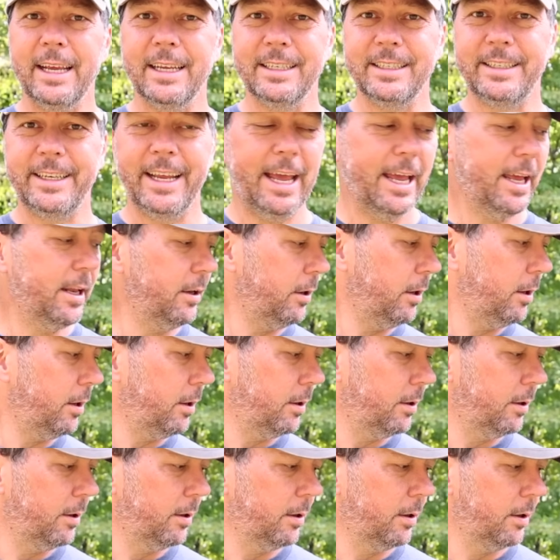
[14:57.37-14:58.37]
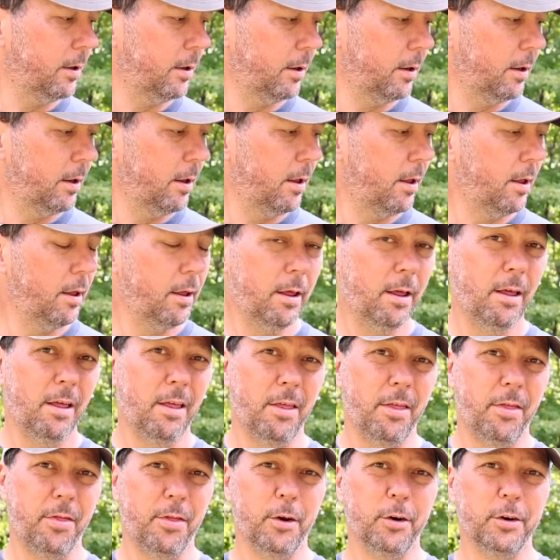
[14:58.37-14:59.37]
and 10,
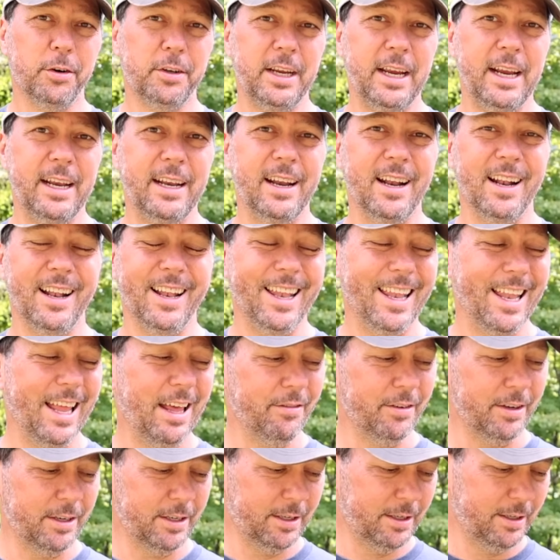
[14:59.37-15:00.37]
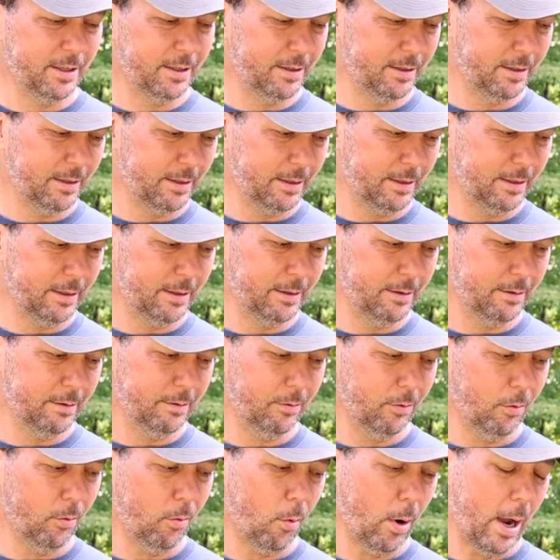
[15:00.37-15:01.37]
13 and 11.
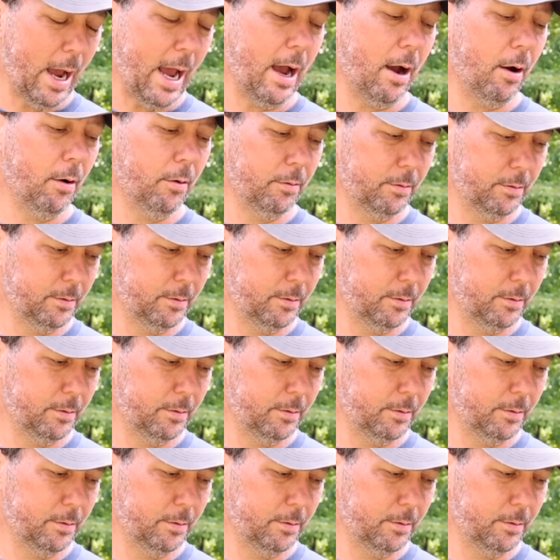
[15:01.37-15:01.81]
Wow.